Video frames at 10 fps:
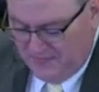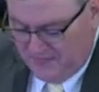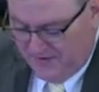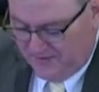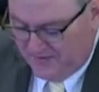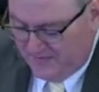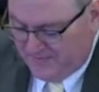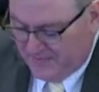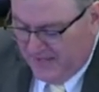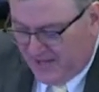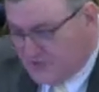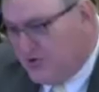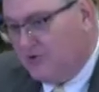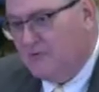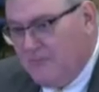of there, and
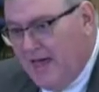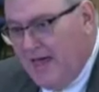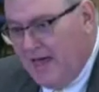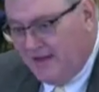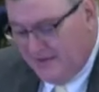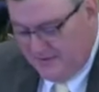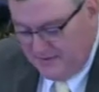took them back